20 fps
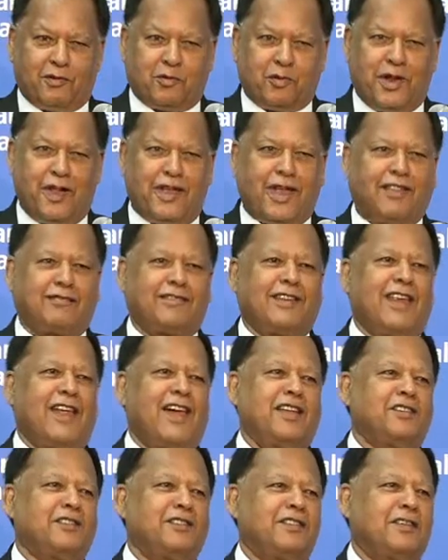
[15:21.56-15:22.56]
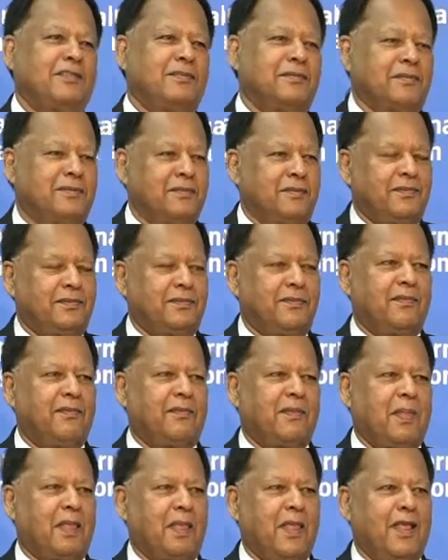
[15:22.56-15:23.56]
Today at the lunch,
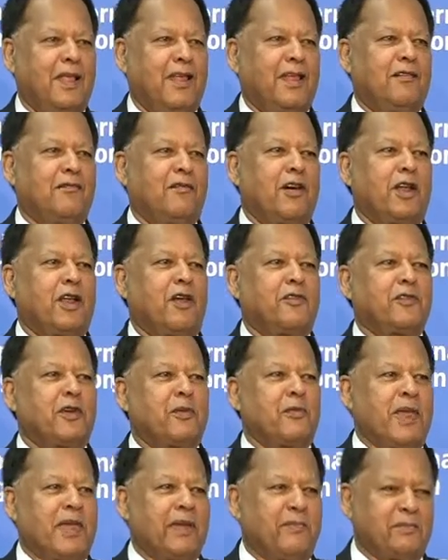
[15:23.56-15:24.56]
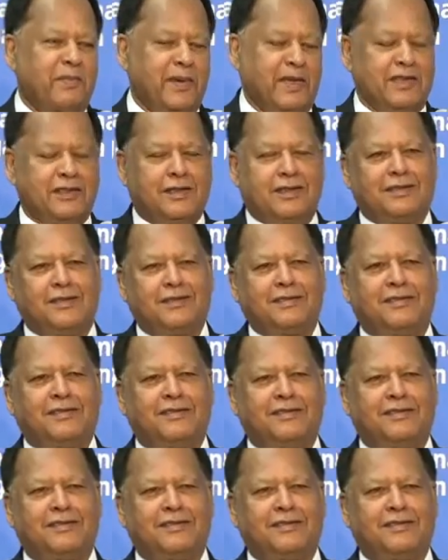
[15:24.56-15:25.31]
one of your MPs